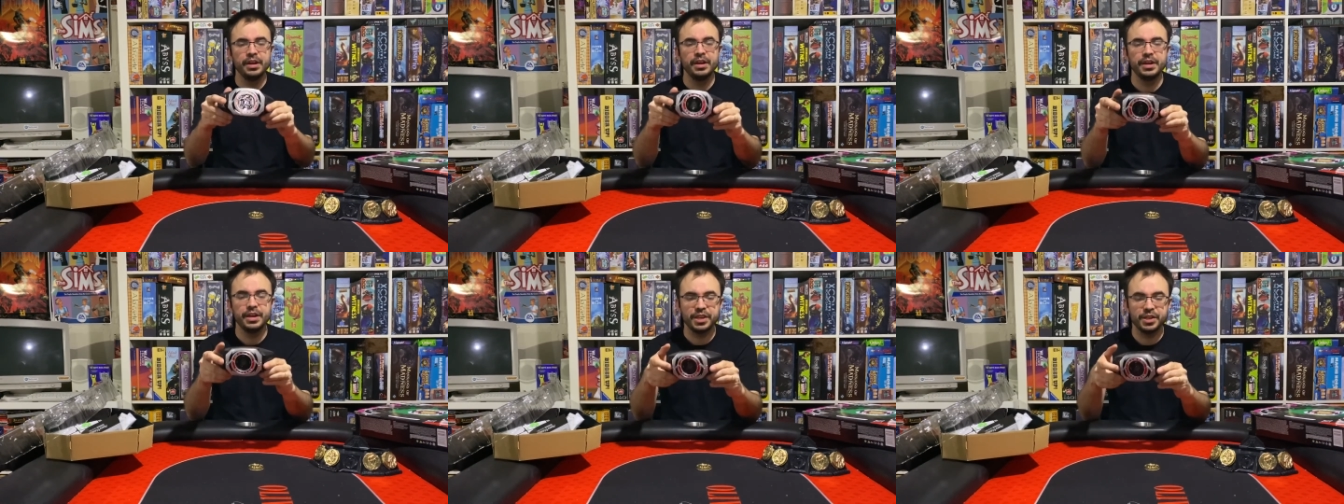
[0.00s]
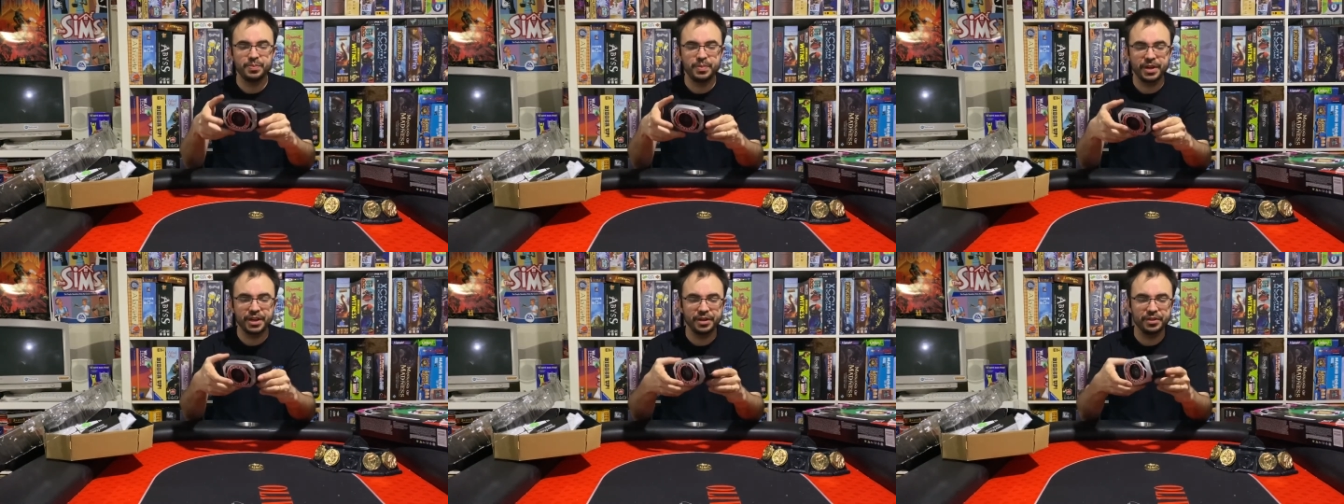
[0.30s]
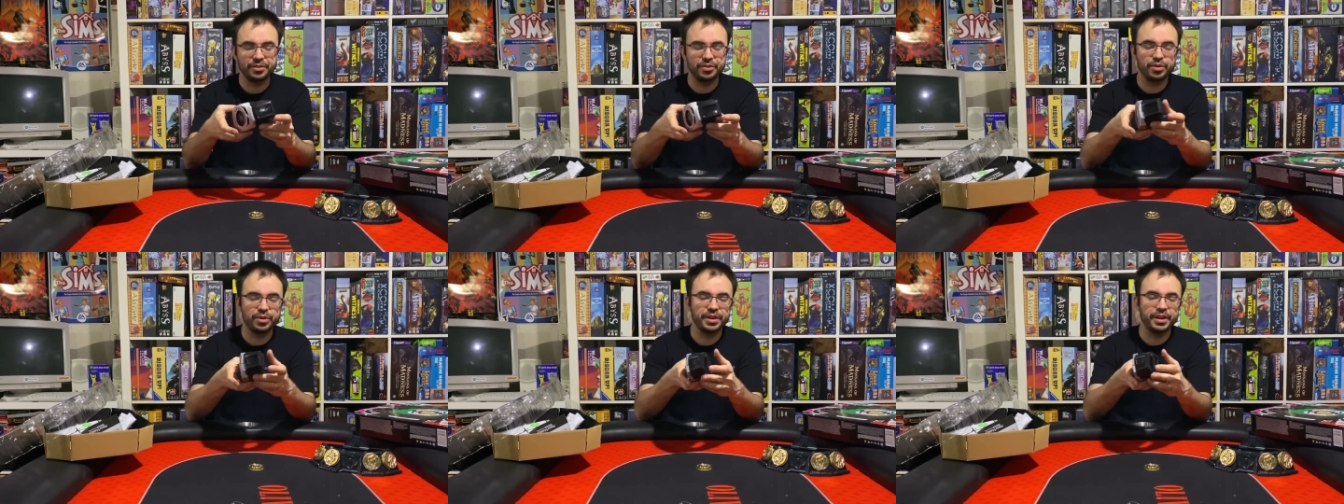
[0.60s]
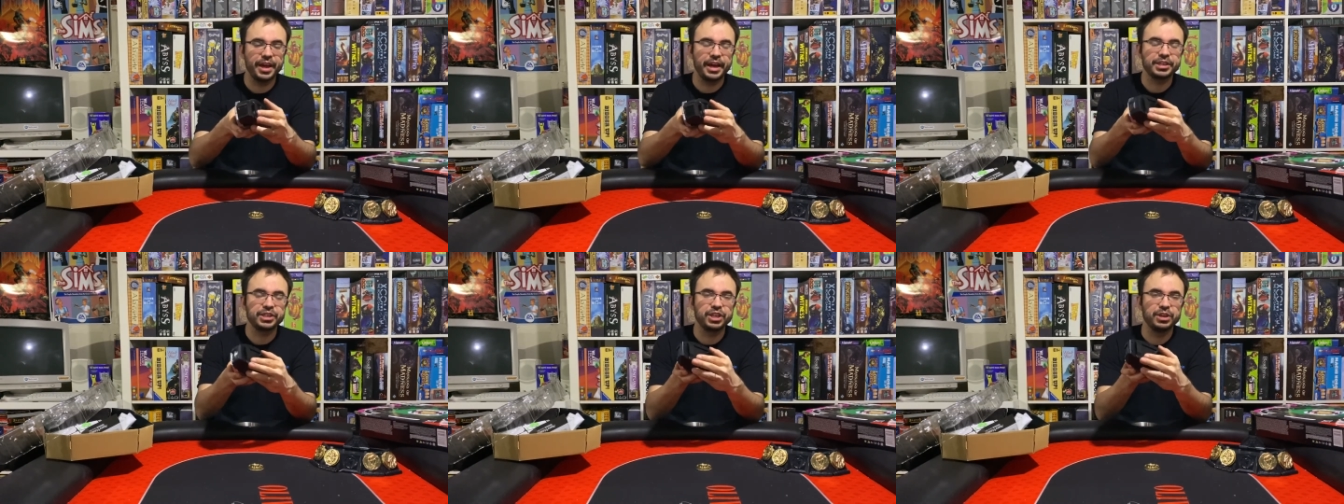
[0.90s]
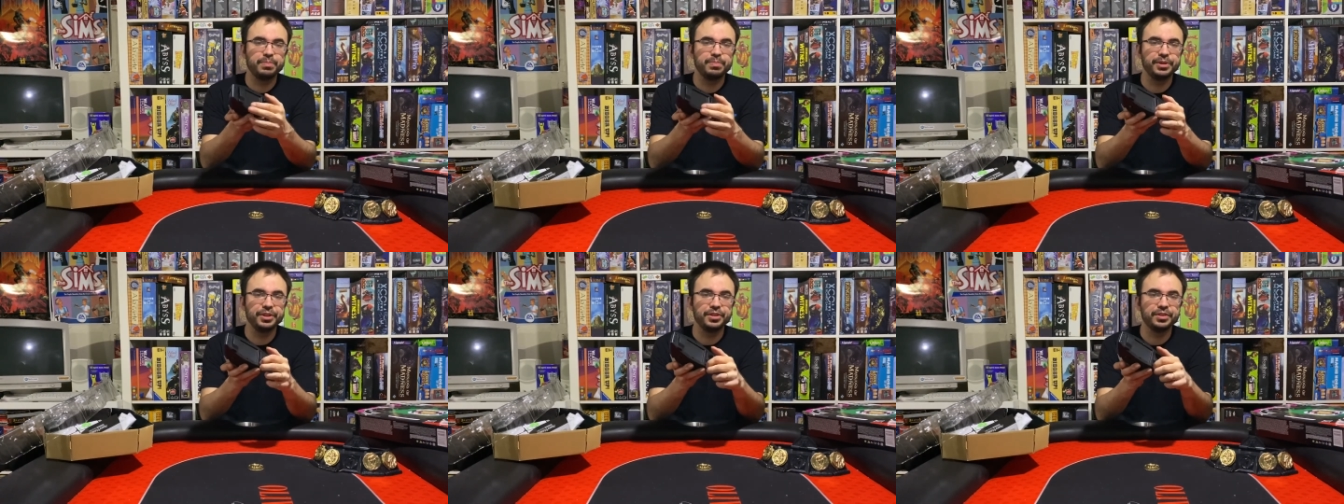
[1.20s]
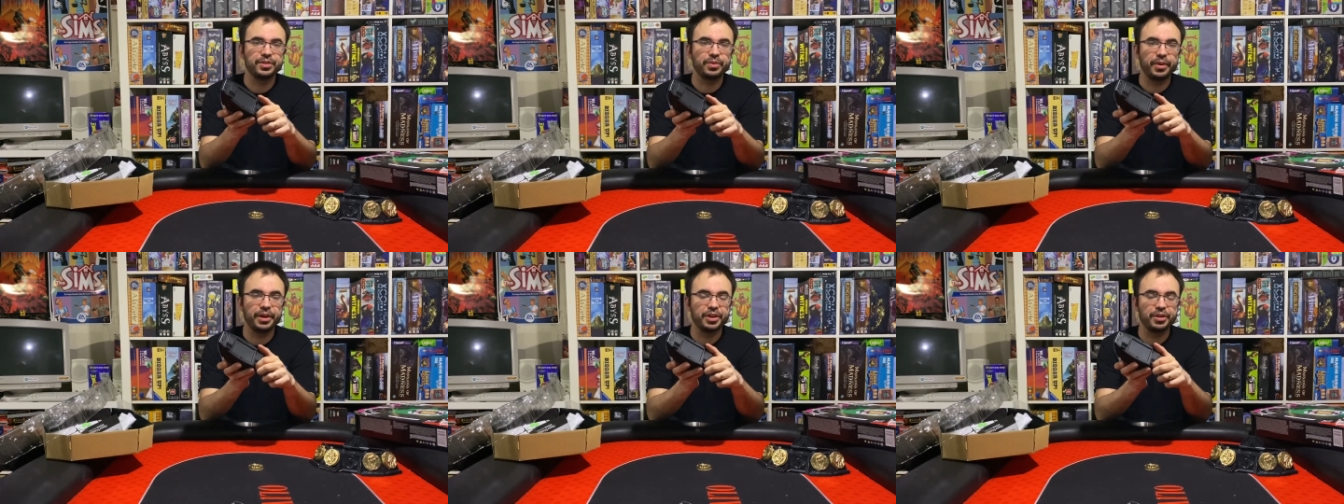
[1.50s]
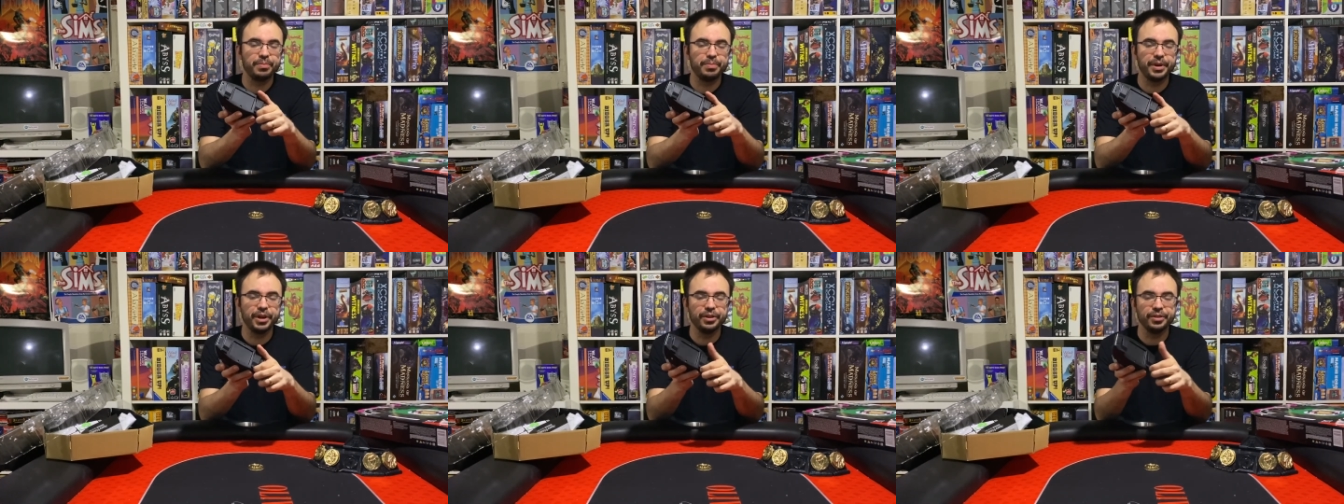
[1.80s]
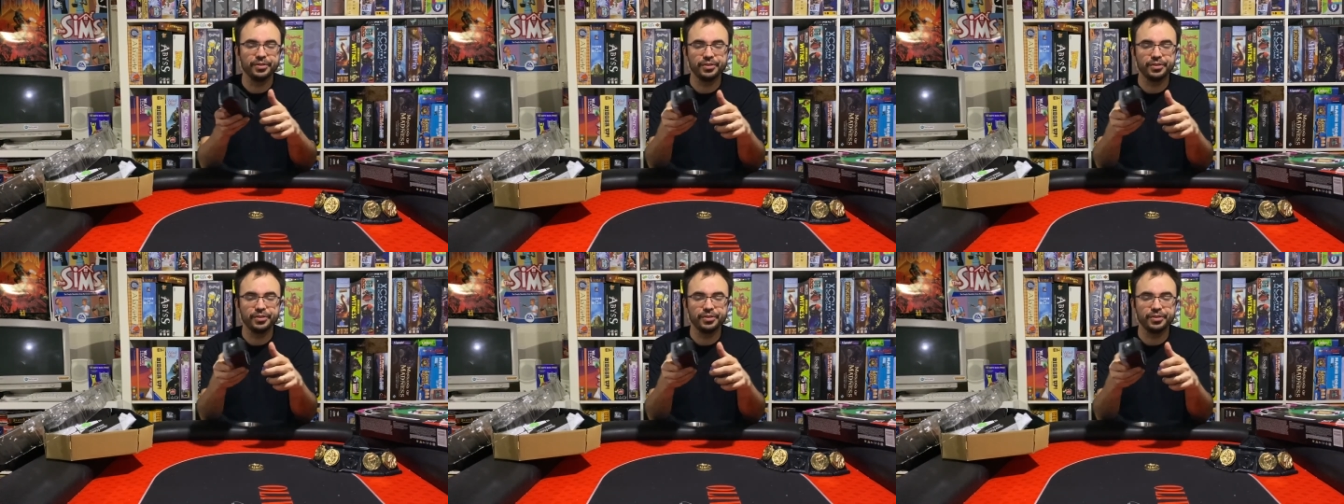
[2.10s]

is because you can actually put this around your belt.